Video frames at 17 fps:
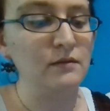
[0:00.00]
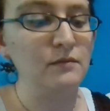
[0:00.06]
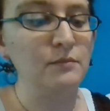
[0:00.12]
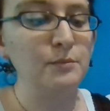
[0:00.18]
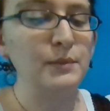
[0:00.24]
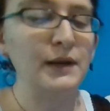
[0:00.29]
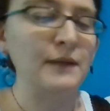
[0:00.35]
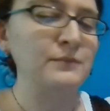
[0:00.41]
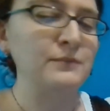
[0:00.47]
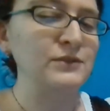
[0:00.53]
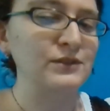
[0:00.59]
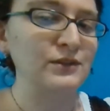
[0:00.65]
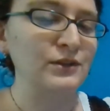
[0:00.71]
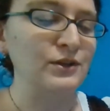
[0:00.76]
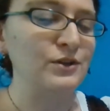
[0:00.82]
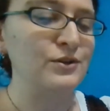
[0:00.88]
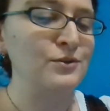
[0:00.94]
but I'm just
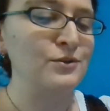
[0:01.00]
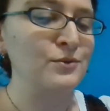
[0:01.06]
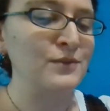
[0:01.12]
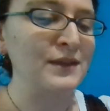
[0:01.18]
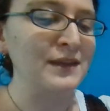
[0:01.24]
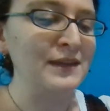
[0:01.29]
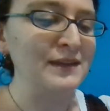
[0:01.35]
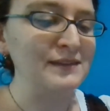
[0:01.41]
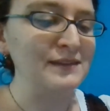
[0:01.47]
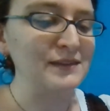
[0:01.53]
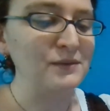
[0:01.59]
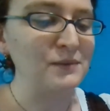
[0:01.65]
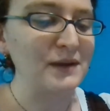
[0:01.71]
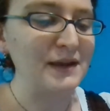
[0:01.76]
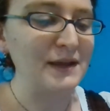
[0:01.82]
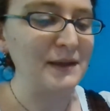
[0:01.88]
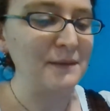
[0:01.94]
going to do the easy
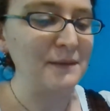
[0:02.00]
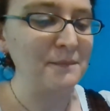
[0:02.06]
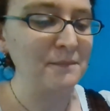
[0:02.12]
way.